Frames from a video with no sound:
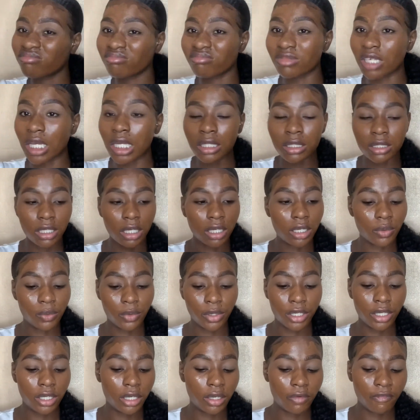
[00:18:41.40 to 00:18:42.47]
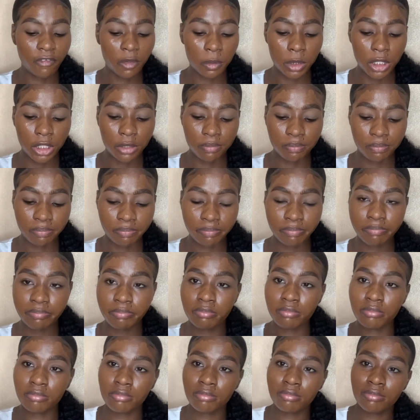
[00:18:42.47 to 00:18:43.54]
It's not working out for me.
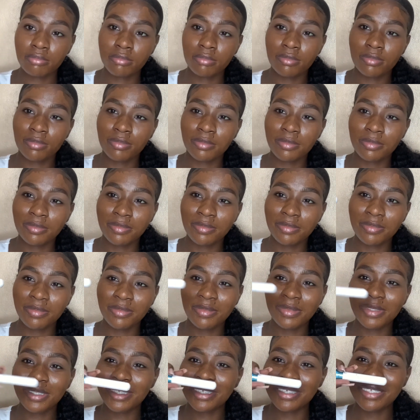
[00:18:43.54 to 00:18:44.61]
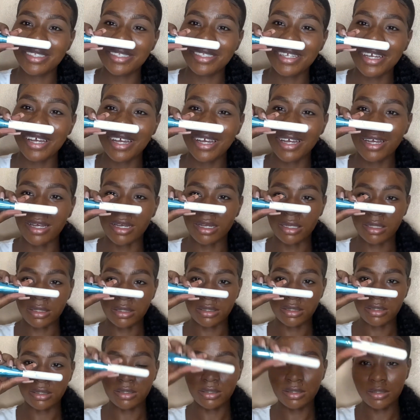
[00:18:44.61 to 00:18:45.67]
It's not.